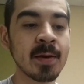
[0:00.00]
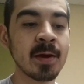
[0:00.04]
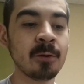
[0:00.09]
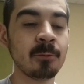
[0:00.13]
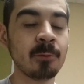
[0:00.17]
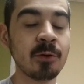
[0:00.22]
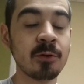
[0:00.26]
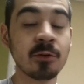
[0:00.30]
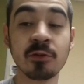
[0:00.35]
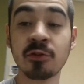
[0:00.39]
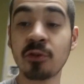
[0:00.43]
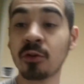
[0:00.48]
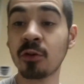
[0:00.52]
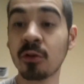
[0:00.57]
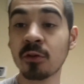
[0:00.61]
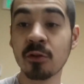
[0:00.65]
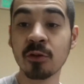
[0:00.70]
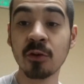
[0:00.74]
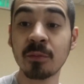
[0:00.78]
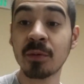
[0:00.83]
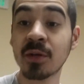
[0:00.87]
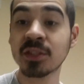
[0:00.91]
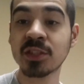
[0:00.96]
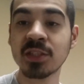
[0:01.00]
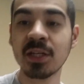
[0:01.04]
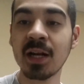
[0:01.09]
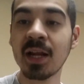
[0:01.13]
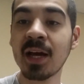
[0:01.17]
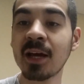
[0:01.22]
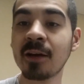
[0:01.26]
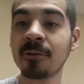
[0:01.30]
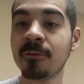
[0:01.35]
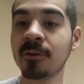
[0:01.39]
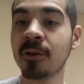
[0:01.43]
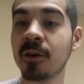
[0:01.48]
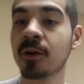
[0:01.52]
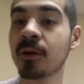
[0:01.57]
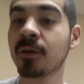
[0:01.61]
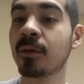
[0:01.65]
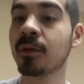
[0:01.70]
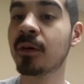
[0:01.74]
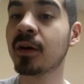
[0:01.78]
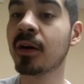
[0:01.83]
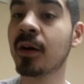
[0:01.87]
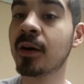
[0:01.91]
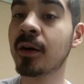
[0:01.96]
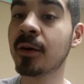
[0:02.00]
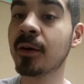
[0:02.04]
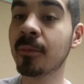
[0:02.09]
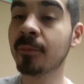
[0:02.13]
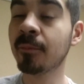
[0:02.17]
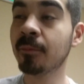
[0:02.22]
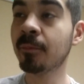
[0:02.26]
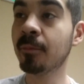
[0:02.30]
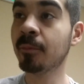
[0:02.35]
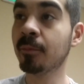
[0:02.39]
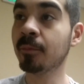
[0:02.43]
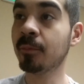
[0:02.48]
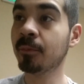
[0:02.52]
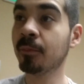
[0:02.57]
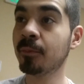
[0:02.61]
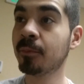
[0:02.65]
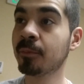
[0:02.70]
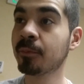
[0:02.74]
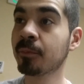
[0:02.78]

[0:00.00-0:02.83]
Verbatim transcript: when you struggle so much in life, you know, um,